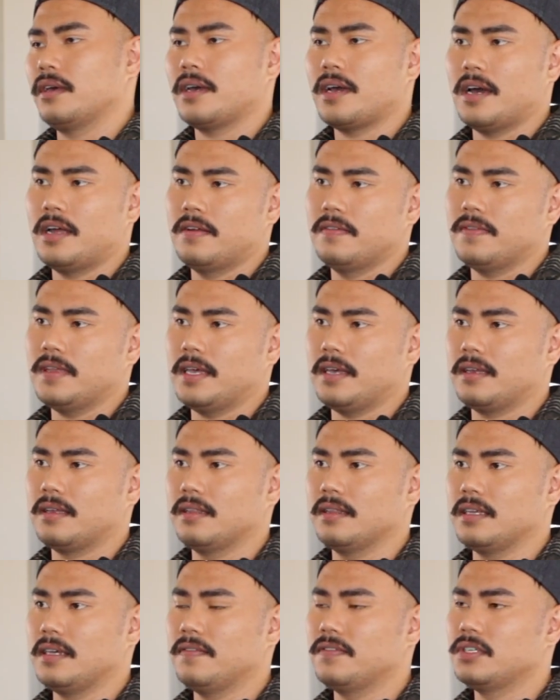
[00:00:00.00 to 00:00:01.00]
kind of
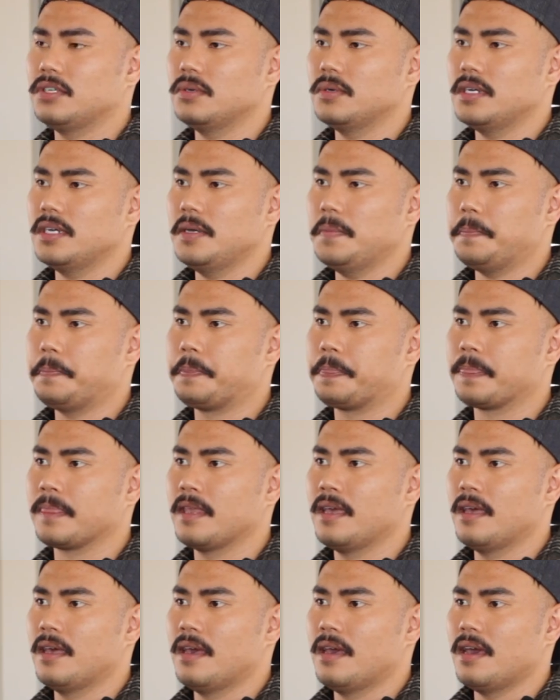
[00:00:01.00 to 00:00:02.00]
like leaf to it.
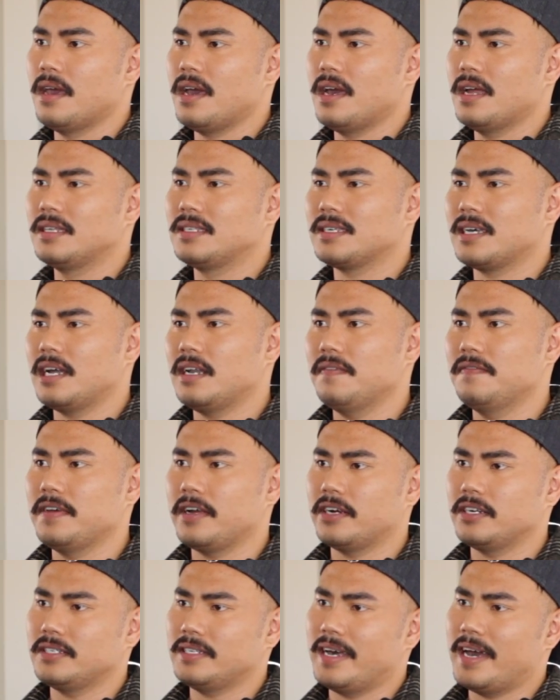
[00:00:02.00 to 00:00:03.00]
It's kind of
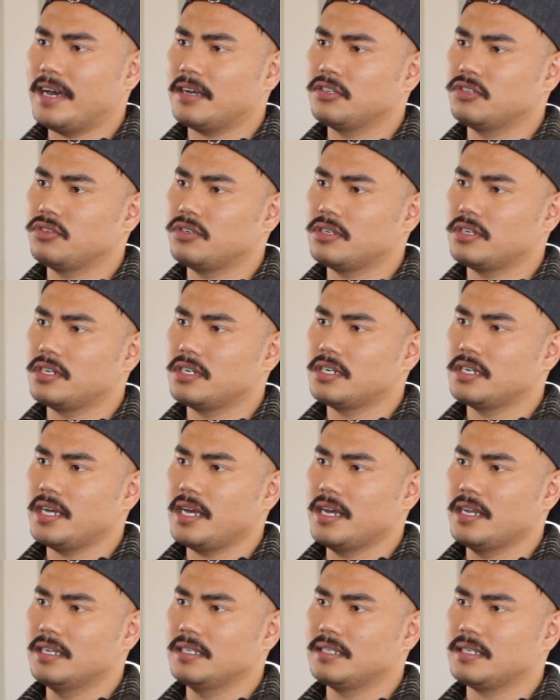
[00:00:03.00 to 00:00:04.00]
very textured,
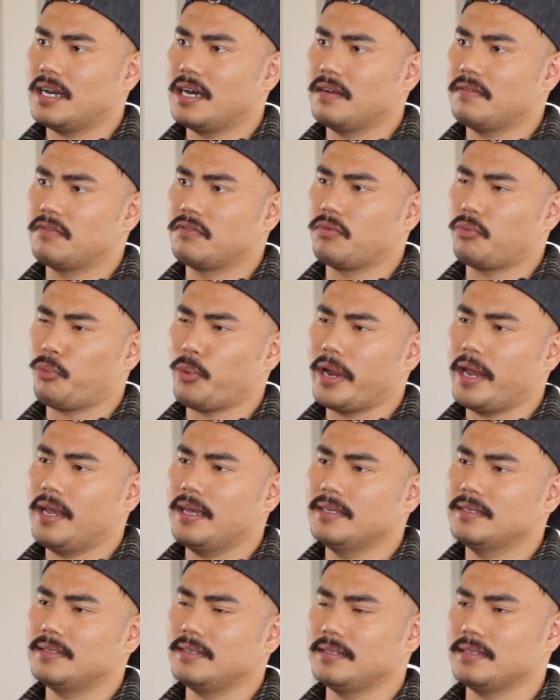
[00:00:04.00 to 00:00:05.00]
and it's kind of
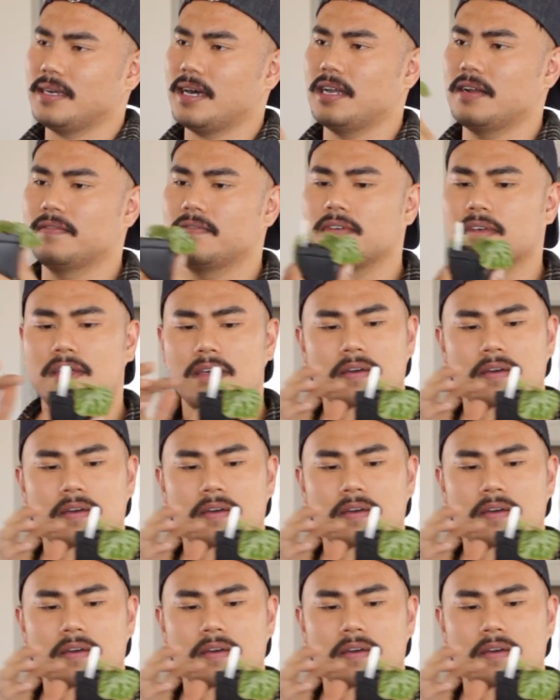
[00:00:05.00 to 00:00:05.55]
raised and kind of